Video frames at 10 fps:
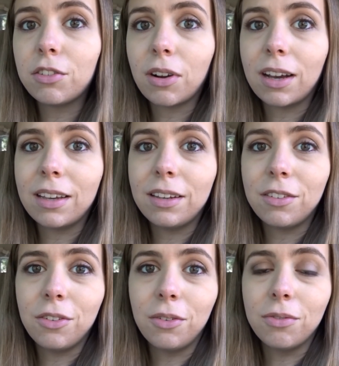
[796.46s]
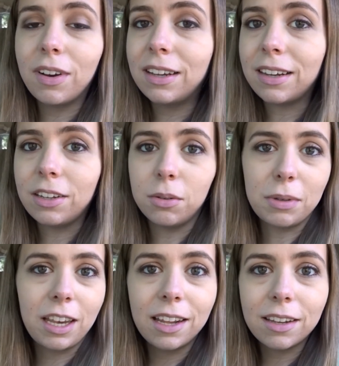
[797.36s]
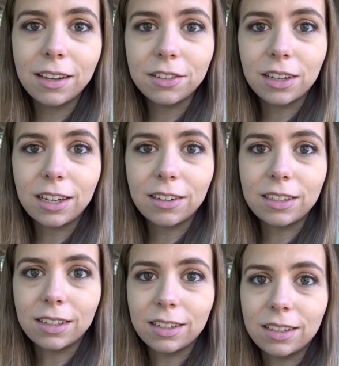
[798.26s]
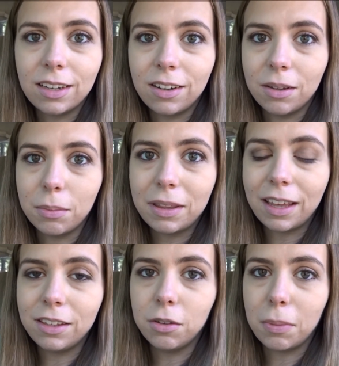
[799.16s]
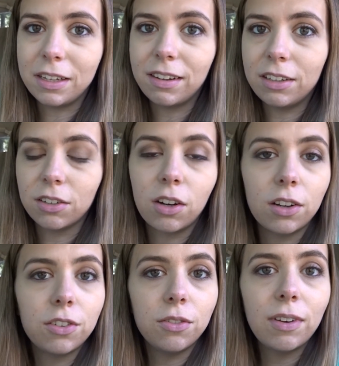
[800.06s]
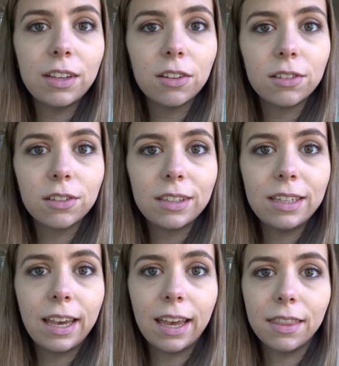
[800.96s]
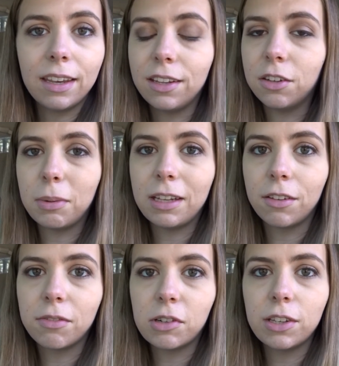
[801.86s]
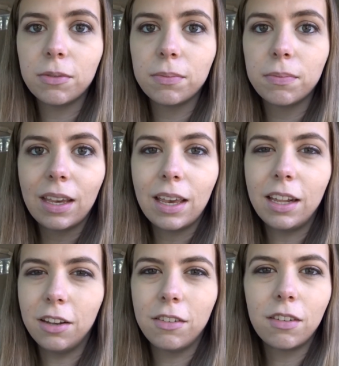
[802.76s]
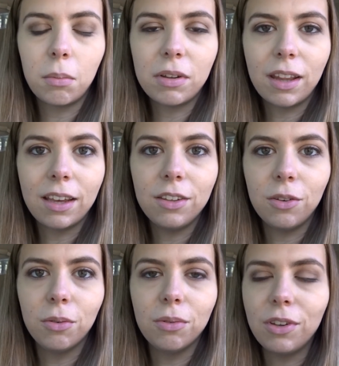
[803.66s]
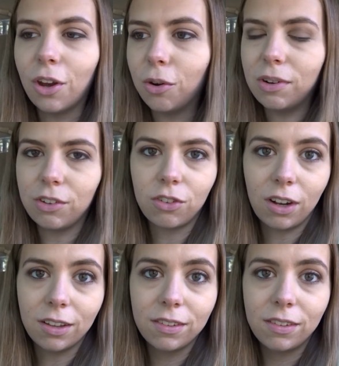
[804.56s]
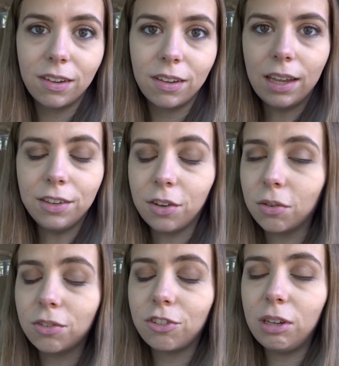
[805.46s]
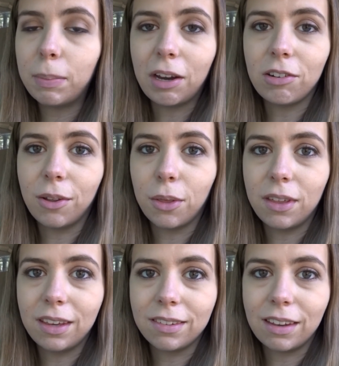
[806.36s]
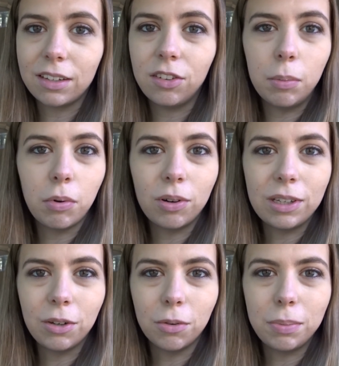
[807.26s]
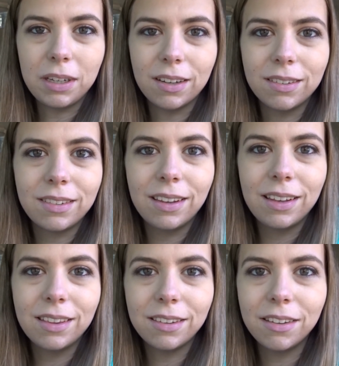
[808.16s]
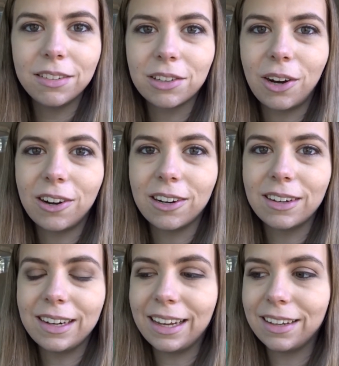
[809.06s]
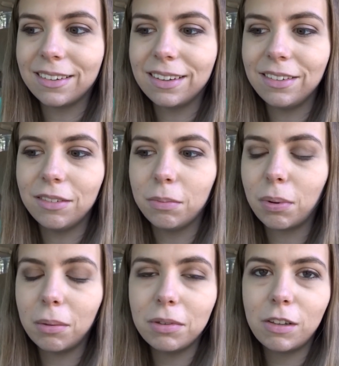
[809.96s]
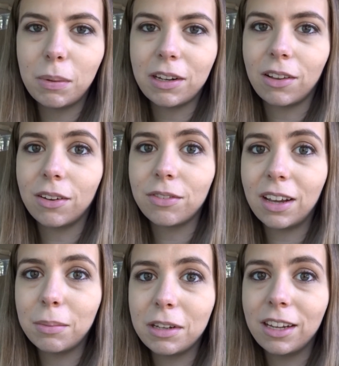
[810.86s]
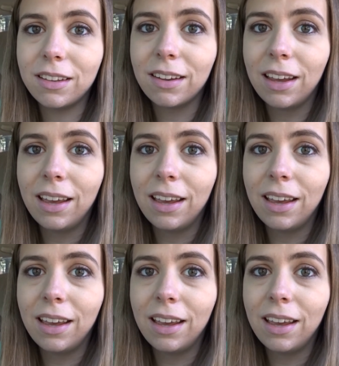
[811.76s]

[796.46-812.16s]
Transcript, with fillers: try to find a good mechanic in your area um, that you might take your car to regularly, and they can do maintenance for you. And it's someone that you know and trust. And don't cheap out on things like cheap oil, because this is your car and you've probably spent a lot of time in it.